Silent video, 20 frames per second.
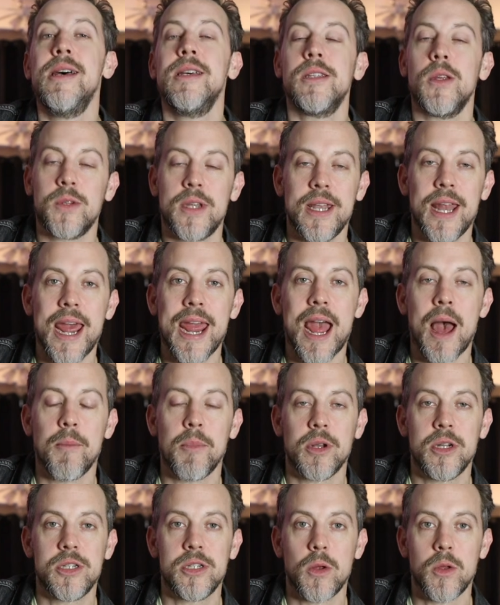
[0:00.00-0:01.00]
So today I'm
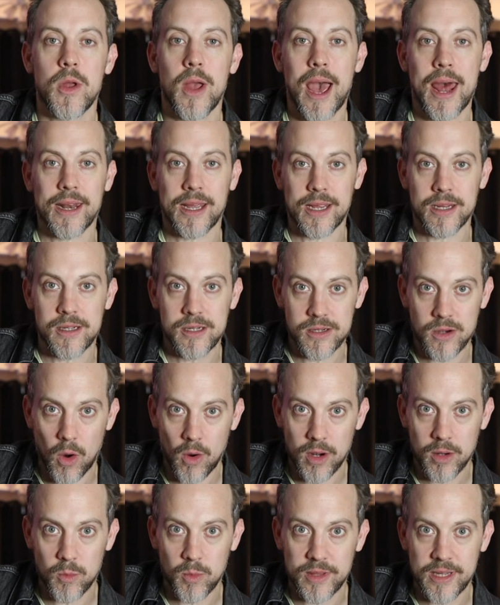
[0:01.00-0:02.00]
going to show you how to get
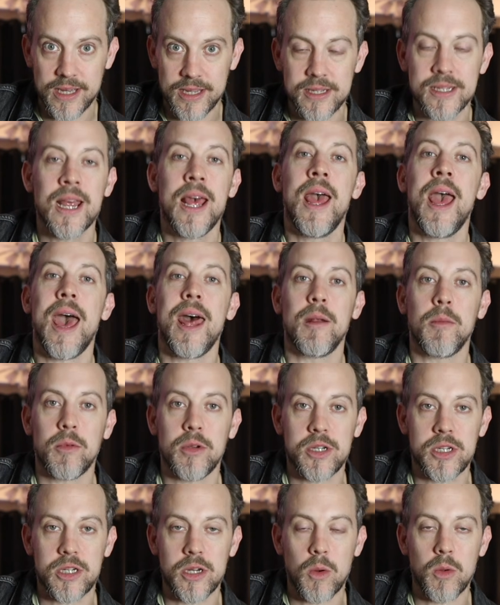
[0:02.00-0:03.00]
started with this, and I'm going
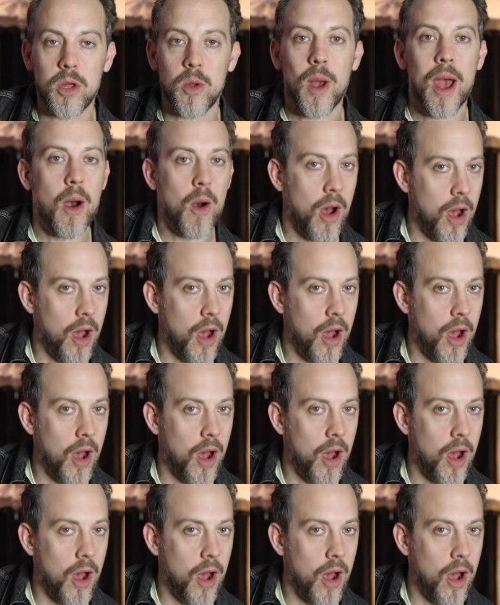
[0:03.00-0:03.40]
to show you how